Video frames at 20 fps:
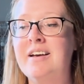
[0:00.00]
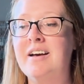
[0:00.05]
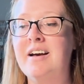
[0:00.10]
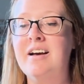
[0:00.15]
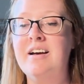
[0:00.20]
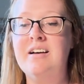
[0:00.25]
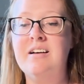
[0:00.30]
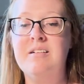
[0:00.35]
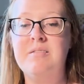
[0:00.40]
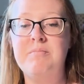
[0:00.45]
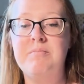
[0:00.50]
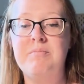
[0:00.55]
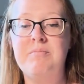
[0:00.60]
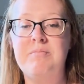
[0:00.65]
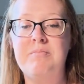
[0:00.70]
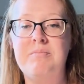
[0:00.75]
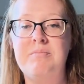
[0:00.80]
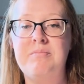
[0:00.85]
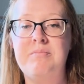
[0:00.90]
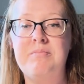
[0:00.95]

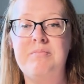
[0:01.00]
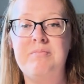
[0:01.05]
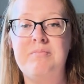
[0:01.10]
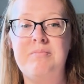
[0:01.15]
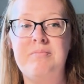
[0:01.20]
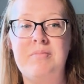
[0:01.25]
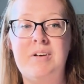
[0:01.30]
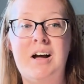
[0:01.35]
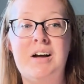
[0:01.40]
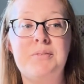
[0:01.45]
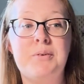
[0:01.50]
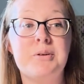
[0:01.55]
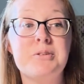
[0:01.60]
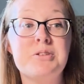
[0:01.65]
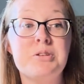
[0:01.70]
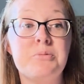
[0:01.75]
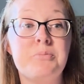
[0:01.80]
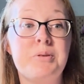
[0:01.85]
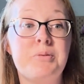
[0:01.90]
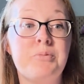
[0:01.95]
I've
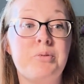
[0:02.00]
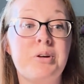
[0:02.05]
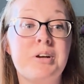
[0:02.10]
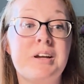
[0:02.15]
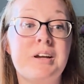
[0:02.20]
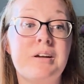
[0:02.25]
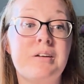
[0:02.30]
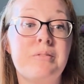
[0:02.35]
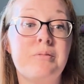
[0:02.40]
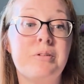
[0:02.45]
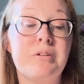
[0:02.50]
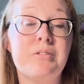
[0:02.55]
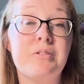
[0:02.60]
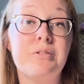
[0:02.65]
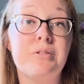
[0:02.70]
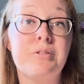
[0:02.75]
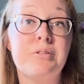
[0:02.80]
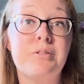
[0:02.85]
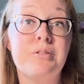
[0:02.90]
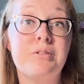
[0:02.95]
also been working with
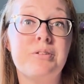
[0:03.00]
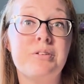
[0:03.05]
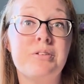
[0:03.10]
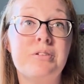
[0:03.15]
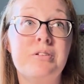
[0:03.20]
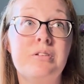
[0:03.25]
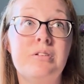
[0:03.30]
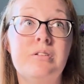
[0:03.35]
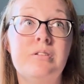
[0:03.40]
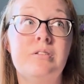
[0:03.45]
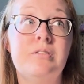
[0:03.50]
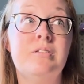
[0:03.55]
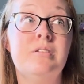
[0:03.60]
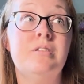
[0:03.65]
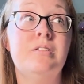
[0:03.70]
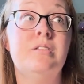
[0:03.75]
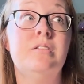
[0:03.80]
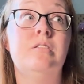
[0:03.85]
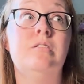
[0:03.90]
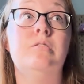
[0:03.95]
her,
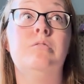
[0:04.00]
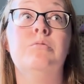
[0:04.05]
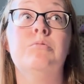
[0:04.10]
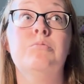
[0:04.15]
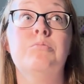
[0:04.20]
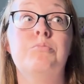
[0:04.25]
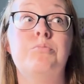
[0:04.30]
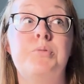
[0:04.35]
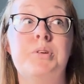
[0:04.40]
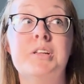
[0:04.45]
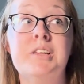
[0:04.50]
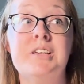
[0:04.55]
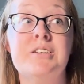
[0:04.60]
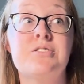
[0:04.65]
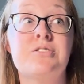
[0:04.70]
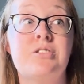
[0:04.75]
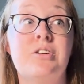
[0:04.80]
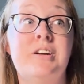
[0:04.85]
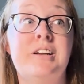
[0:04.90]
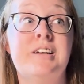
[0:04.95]
really
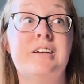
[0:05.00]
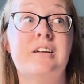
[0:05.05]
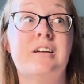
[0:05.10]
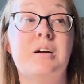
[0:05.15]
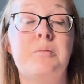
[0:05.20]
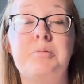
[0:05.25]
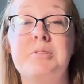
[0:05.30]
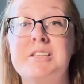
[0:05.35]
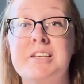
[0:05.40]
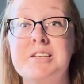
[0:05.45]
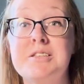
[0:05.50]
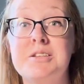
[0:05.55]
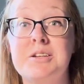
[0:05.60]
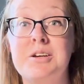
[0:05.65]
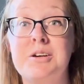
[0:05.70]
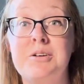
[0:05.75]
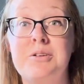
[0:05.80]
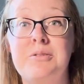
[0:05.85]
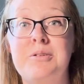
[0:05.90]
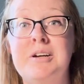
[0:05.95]
starting a couple days
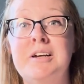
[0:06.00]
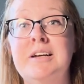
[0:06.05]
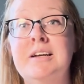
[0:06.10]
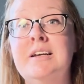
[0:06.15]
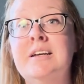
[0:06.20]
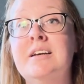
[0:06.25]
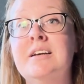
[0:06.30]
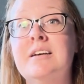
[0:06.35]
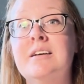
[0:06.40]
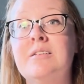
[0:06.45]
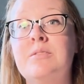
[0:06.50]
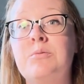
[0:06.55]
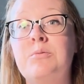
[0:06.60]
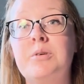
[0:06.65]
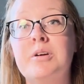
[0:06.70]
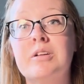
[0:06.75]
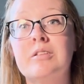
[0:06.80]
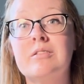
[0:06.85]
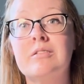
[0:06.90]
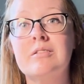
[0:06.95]
ago,
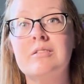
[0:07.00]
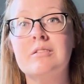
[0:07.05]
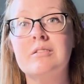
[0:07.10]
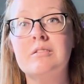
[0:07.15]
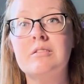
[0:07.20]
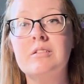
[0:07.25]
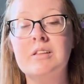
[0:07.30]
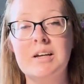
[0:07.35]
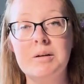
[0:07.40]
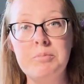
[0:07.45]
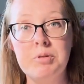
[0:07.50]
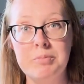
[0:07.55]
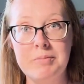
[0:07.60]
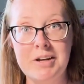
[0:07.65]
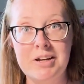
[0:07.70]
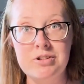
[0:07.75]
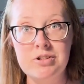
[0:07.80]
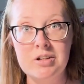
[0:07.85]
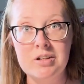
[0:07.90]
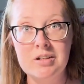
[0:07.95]
with glamour
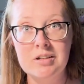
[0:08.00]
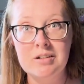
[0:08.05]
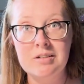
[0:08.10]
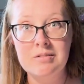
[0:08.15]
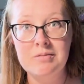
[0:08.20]
magic